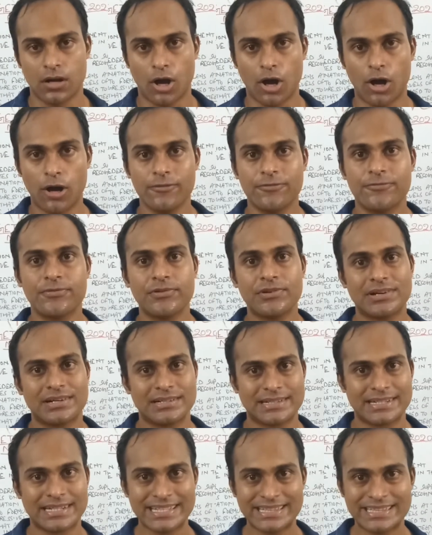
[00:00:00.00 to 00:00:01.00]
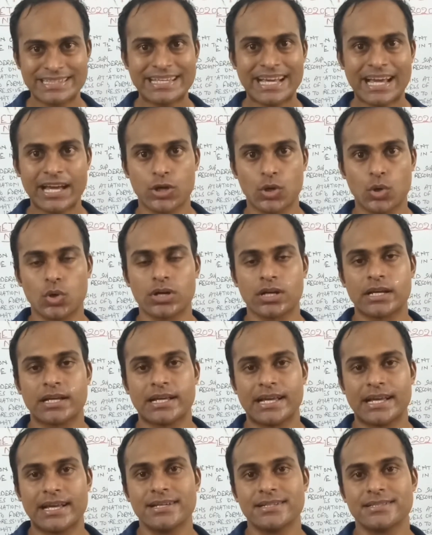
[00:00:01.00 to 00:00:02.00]
of NITI
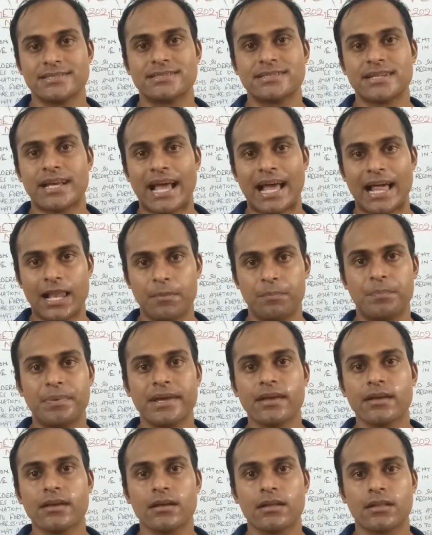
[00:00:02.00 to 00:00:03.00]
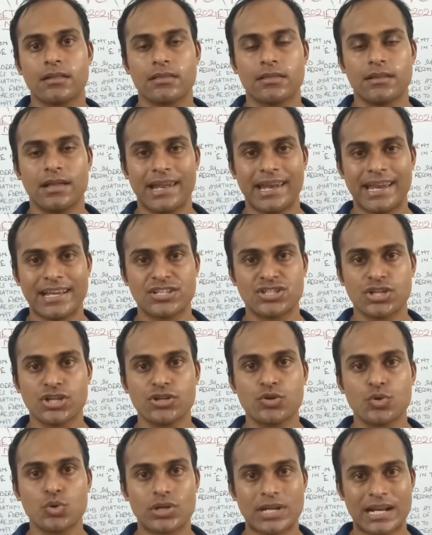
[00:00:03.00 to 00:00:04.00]
Aayog is helping the
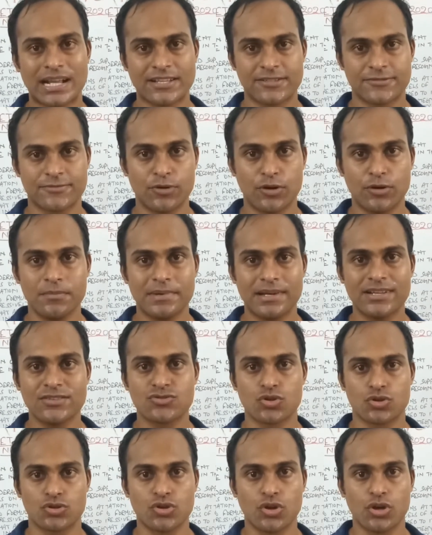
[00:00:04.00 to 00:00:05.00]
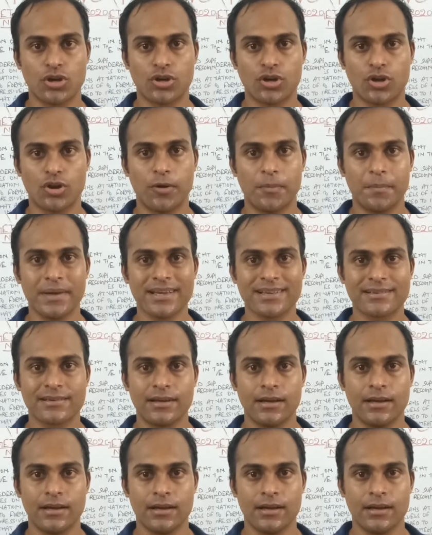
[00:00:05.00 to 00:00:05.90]
nation to transform in socio-economic